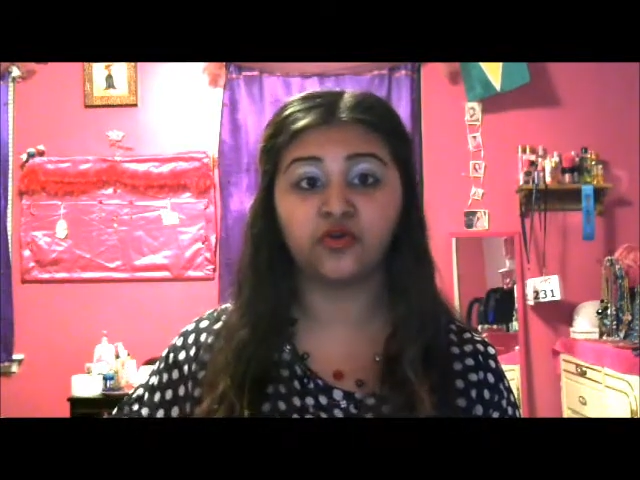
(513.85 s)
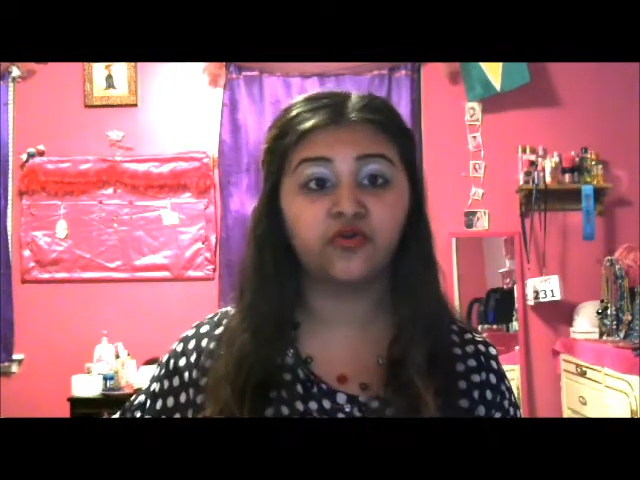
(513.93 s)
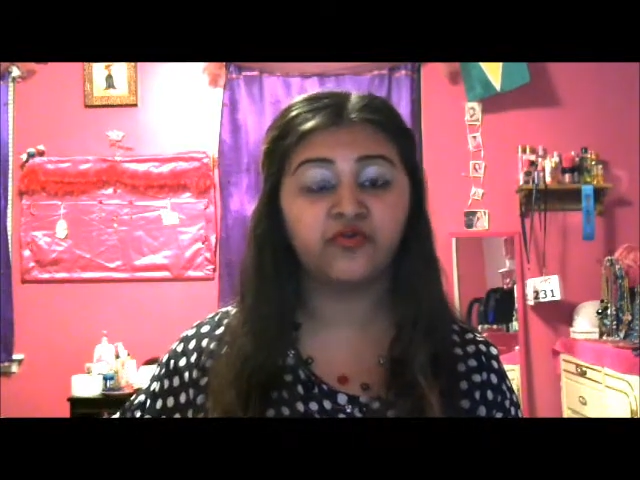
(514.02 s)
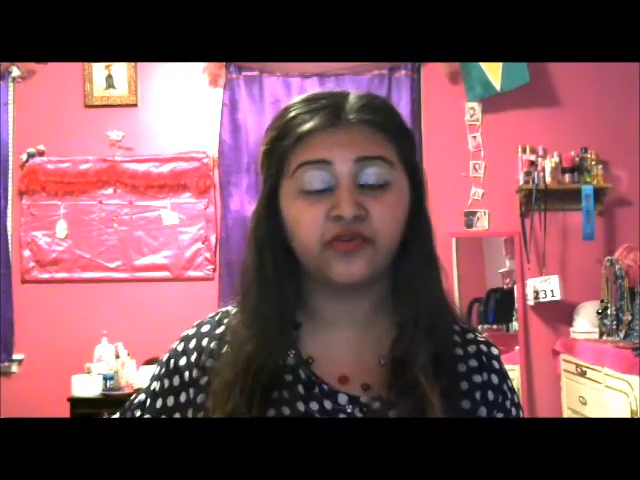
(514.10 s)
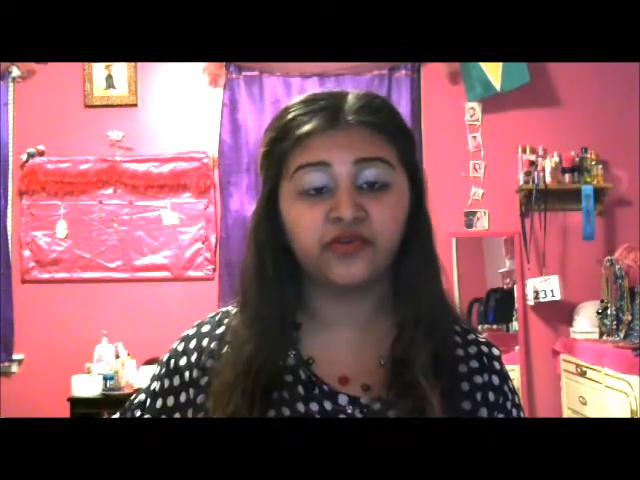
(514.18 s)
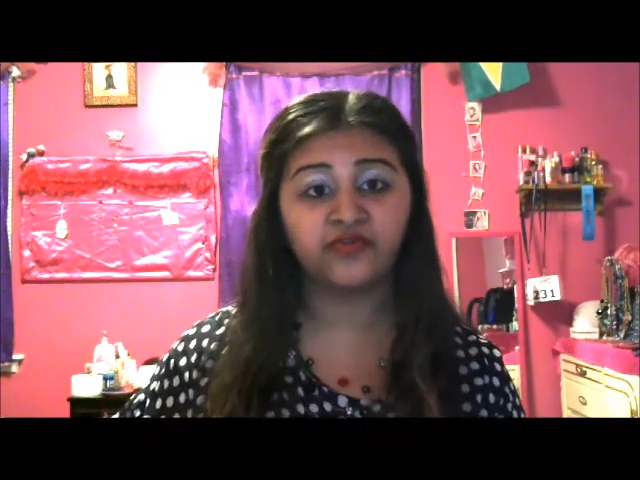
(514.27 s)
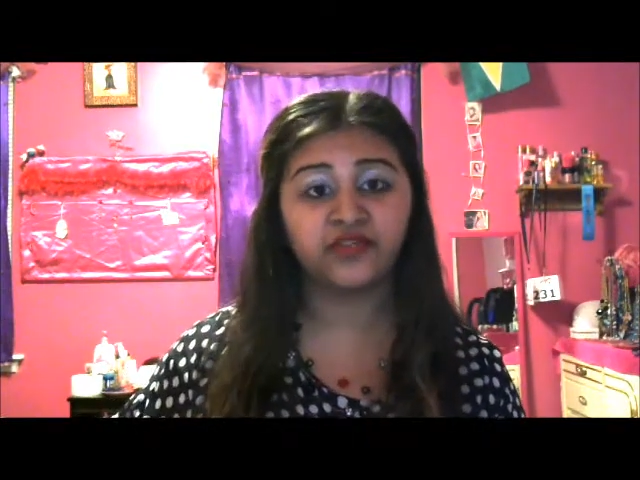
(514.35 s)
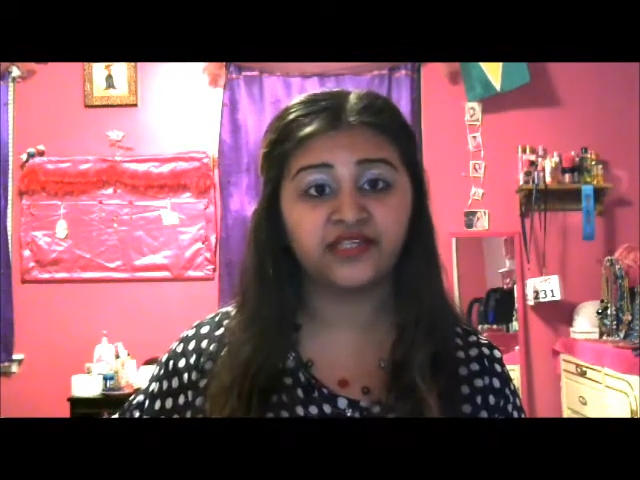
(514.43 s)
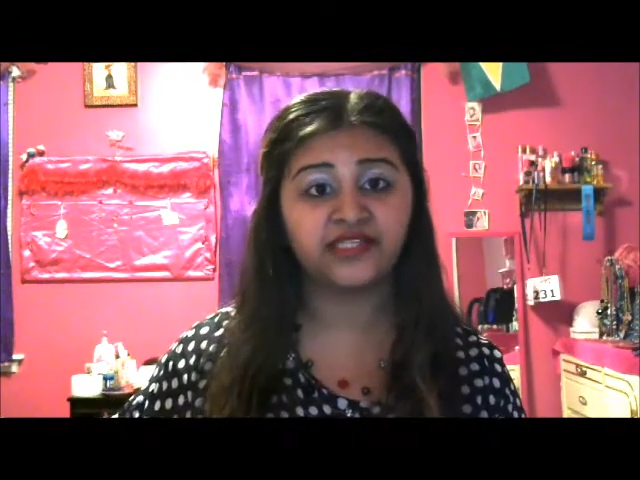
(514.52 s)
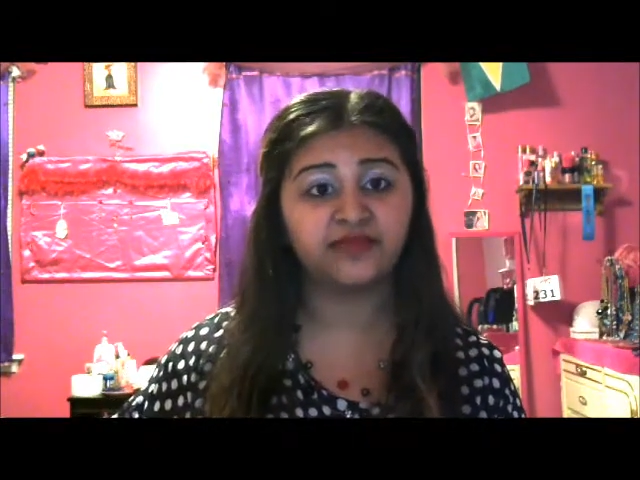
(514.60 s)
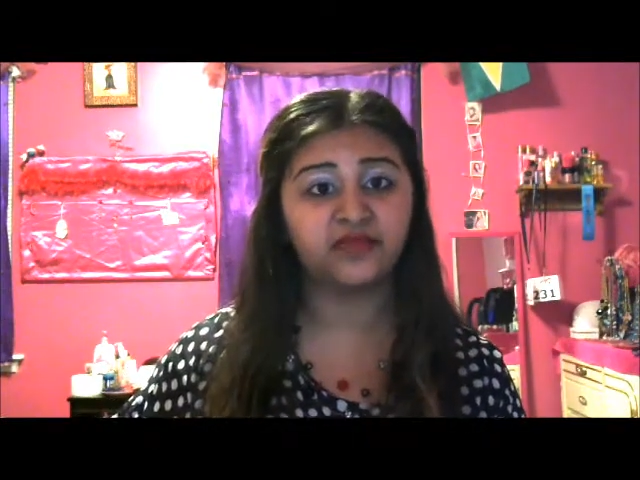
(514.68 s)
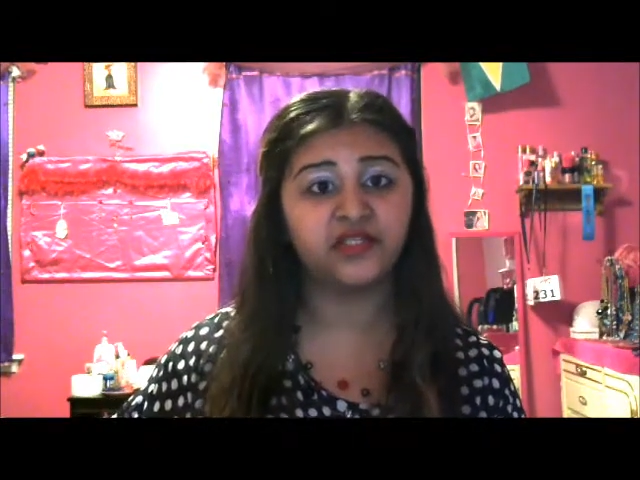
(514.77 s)
over it for the
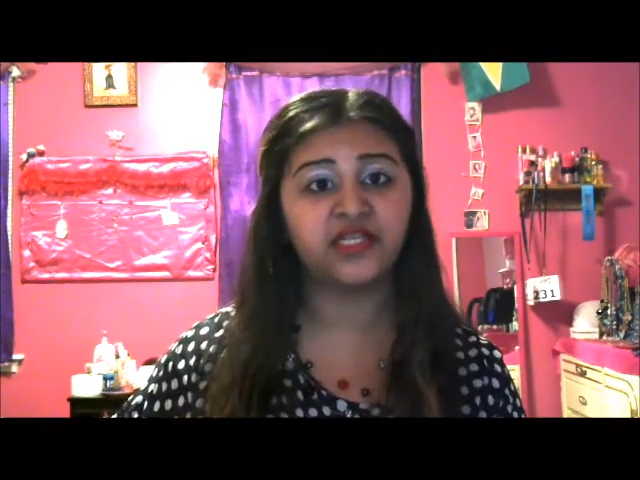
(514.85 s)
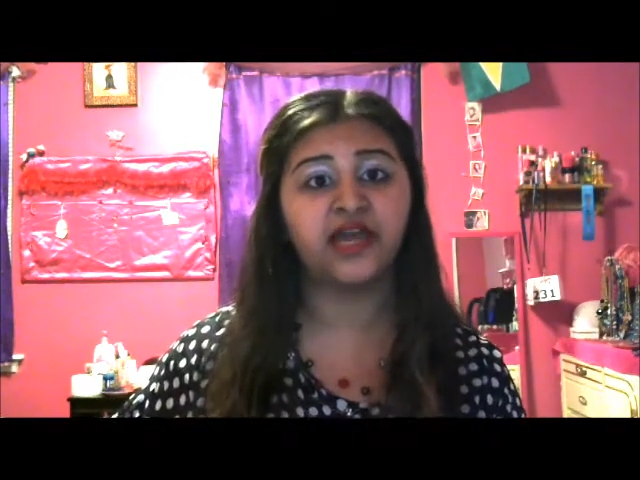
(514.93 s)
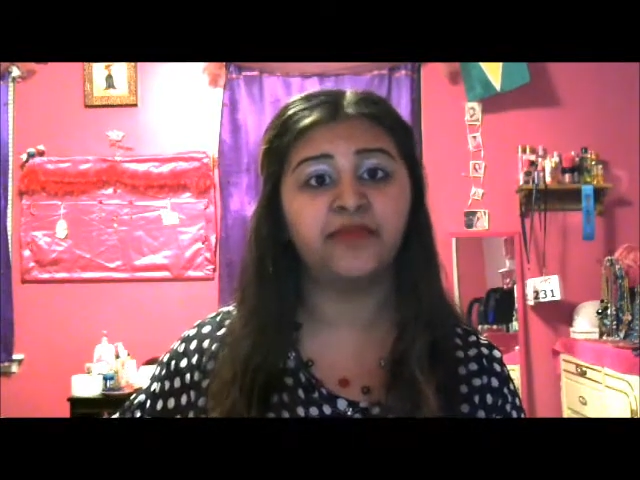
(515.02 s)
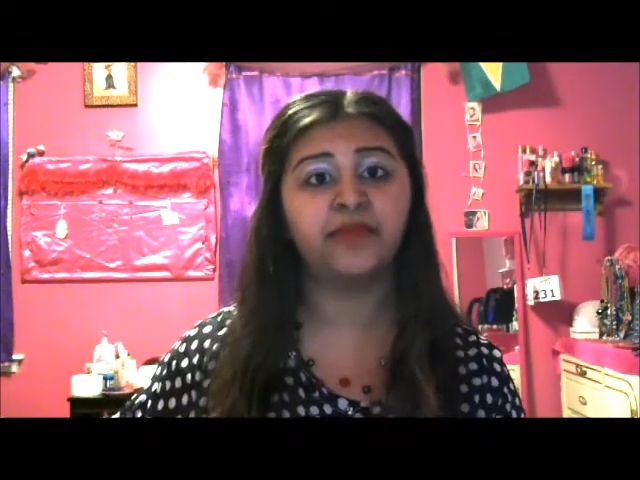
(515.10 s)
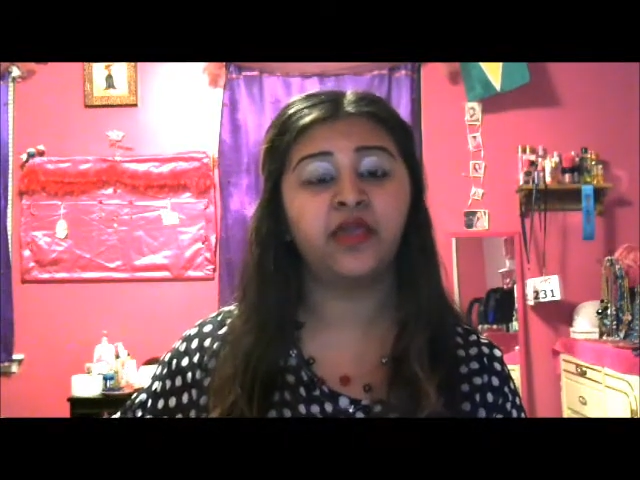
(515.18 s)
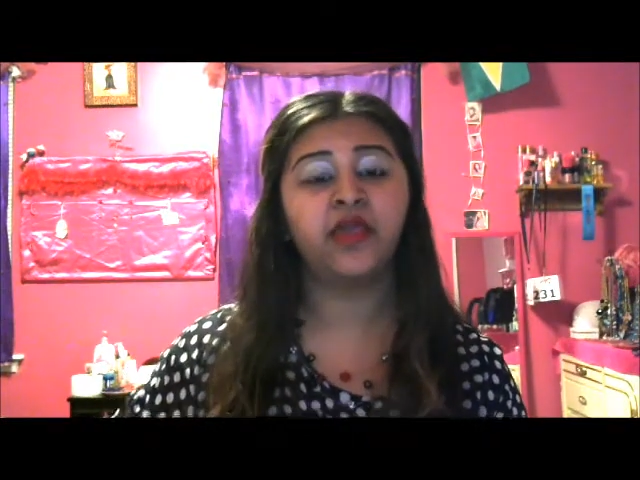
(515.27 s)
summertime